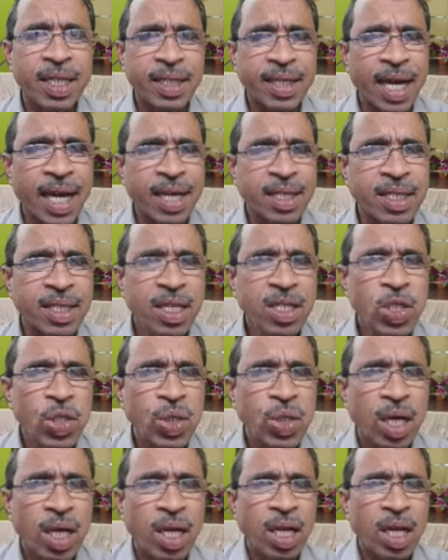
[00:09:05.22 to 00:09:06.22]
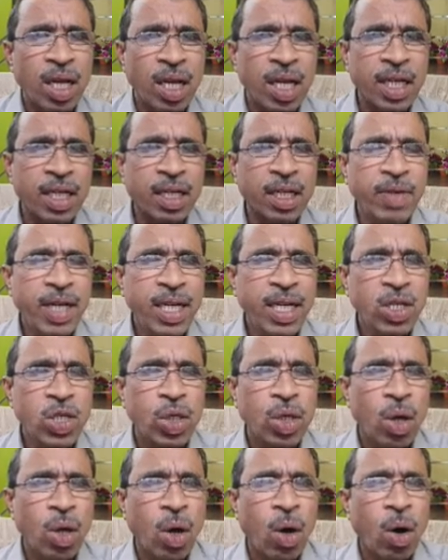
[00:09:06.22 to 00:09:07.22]
gases,
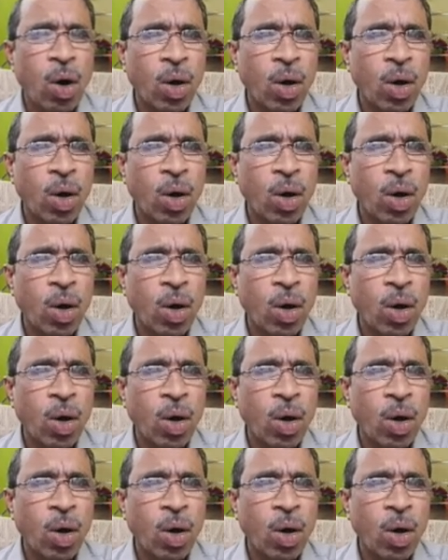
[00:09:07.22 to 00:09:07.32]
liquids